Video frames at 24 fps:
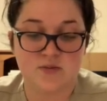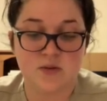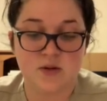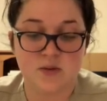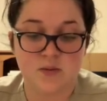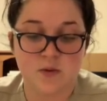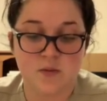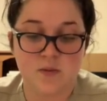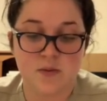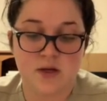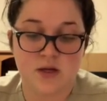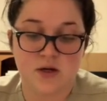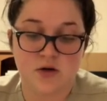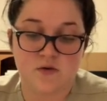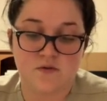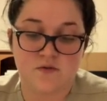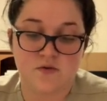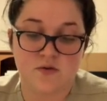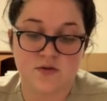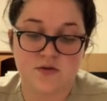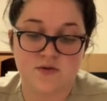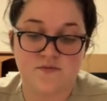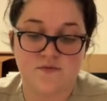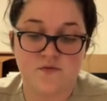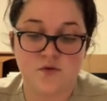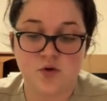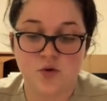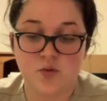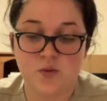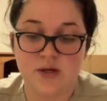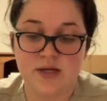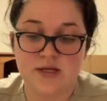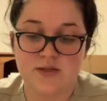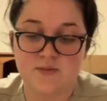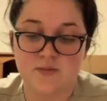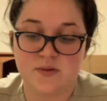Minimum intervals 4
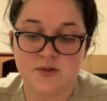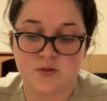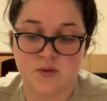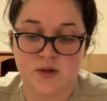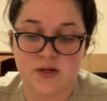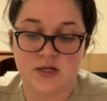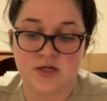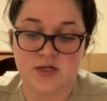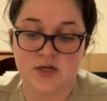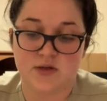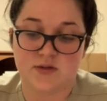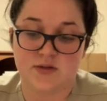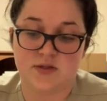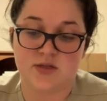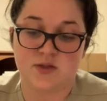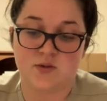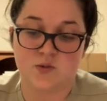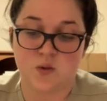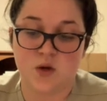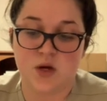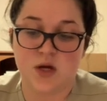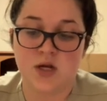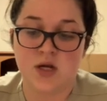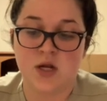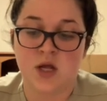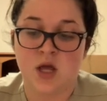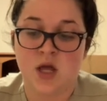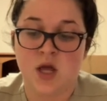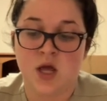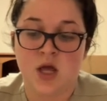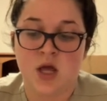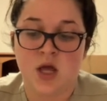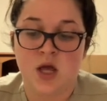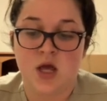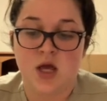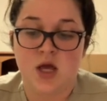weeks between doses 1
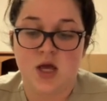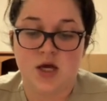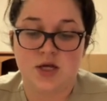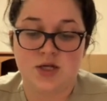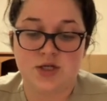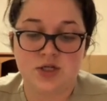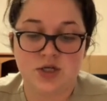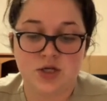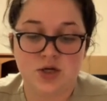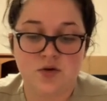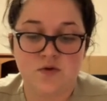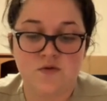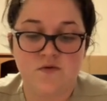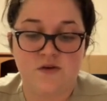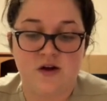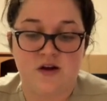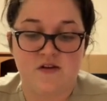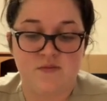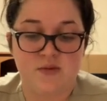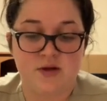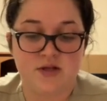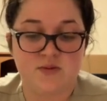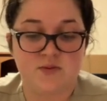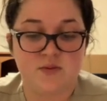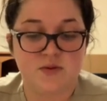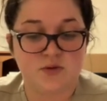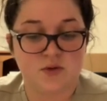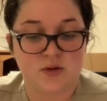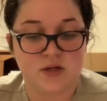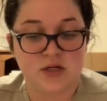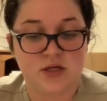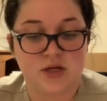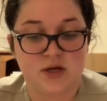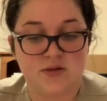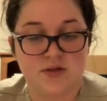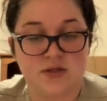and 2, 5 months
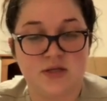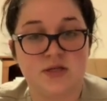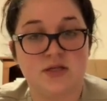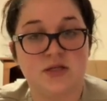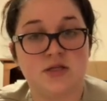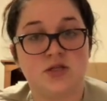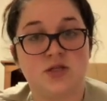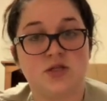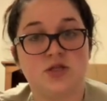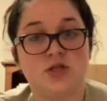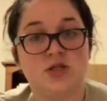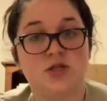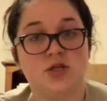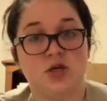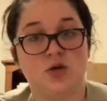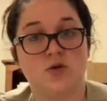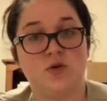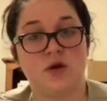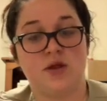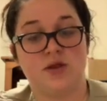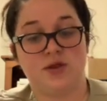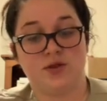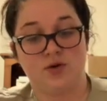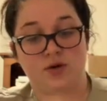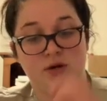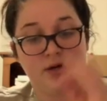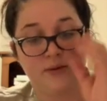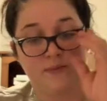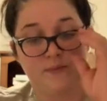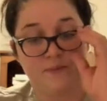between doses 2 and 3.